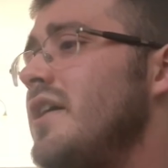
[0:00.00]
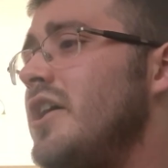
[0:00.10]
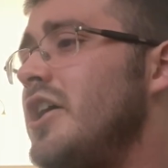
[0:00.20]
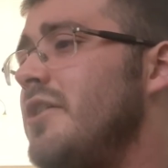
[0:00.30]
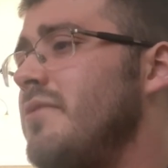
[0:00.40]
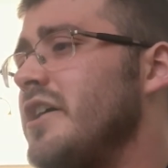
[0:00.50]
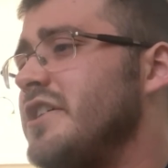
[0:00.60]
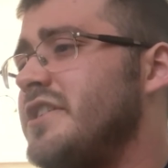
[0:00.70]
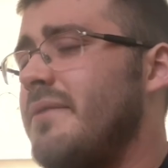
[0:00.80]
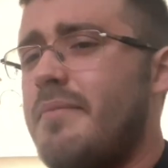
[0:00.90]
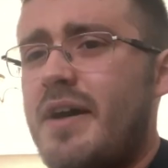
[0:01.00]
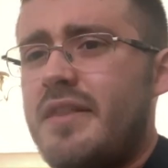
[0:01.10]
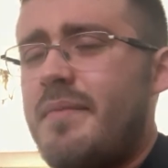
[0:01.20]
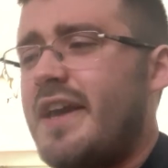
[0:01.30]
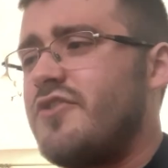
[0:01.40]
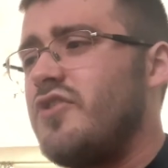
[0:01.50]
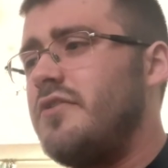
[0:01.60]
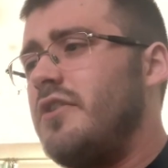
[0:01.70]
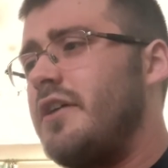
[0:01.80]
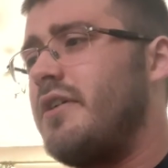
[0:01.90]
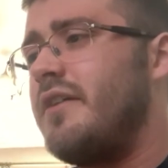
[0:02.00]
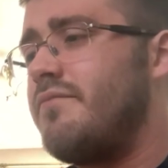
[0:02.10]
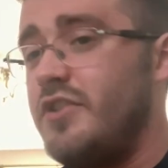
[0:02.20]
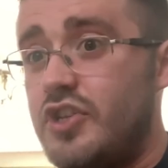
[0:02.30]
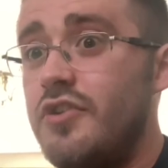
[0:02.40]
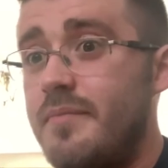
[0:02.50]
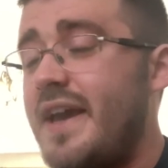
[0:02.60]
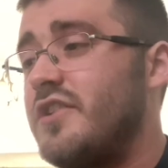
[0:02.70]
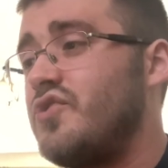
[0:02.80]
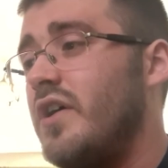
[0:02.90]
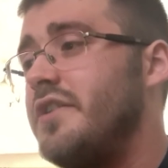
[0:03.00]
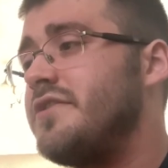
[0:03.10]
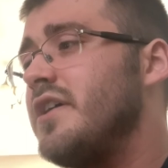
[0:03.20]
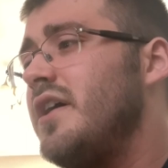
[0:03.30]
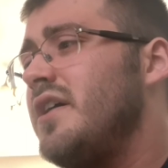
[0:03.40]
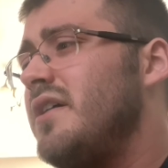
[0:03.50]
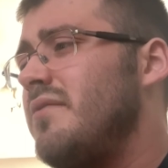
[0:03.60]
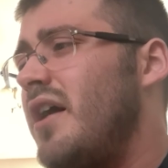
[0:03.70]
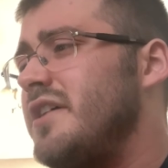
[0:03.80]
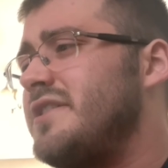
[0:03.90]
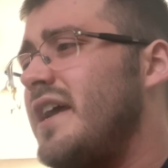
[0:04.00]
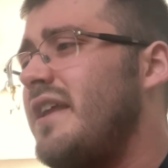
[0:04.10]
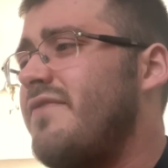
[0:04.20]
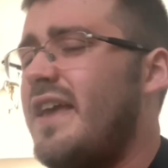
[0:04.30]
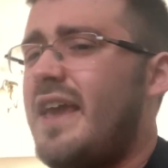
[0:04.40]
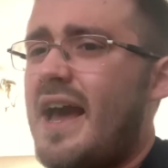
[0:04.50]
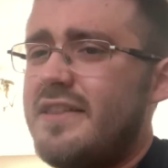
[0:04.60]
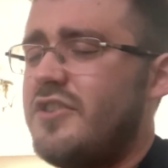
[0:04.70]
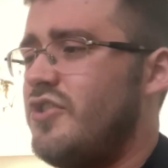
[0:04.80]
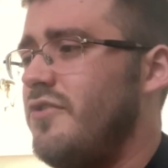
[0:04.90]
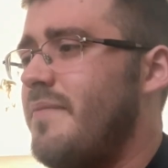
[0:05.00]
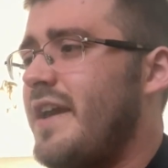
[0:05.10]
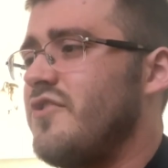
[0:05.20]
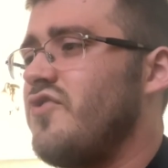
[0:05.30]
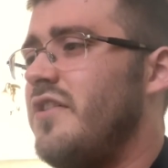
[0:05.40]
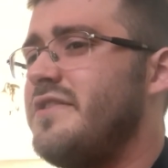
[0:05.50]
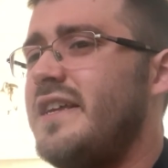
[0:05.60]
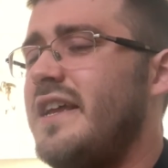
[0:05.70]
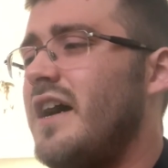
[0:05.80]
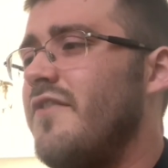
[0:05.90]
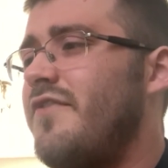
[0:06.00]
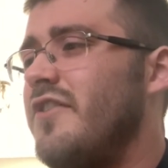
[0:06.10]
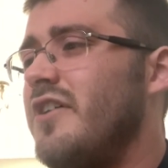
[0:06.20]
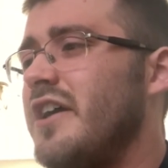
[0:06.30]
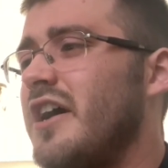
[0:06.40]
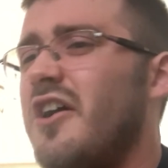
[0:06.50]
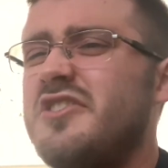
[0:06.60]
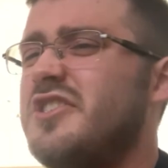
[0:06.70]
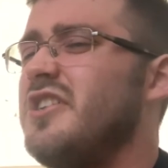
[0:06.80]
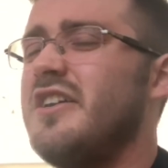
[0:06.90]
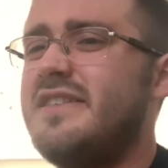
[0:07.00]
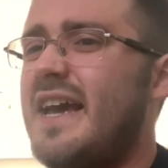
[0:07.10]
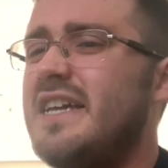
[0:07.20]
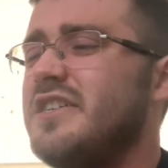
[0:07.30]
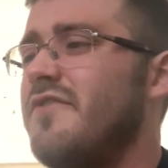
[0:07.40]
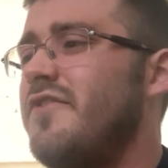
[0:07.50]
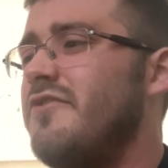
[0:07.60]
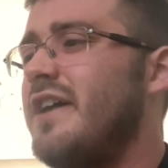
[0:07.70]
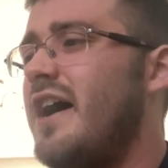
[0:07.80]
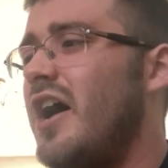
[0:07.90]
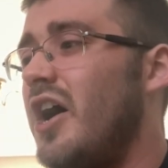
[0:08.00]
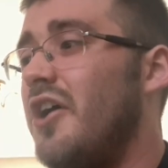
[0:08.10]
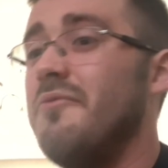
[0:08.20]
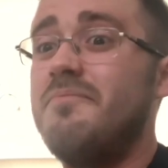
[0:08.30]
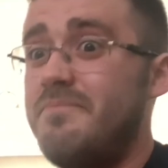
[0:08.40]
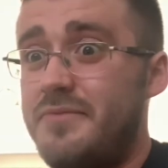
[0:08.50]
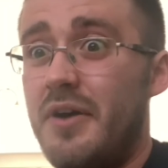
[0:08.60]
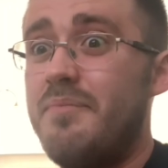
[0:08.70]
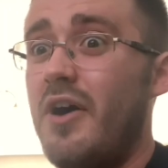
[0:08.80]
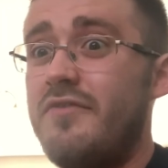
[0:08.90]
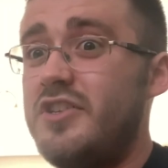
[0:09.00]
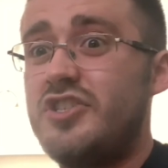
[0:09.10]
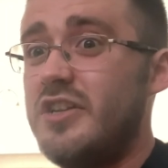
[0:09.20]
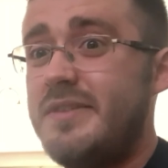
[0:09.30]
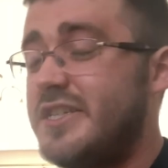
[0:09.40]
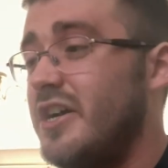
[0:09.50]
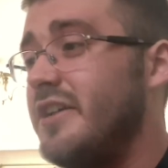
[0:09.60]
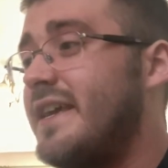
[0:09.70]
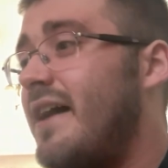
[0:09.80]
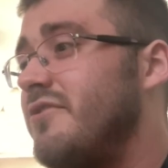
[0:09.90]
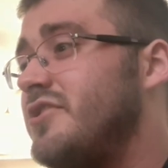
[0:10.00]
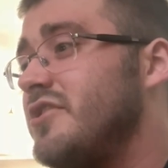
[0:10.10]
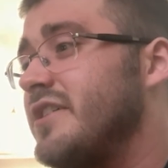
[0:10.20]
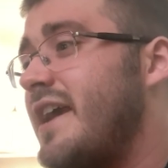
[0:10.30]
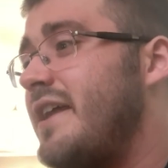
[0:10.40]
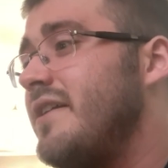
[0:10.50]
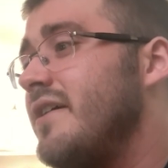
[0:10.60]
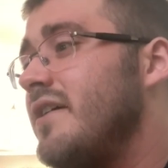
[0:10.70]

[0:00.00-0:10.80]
Like I said about the Megatron, like the two Megatrons, I said if they had the two Megatrons in it, I feel like, oh, it's like deja vu that, oh, don't bother, there's going to be side characters again.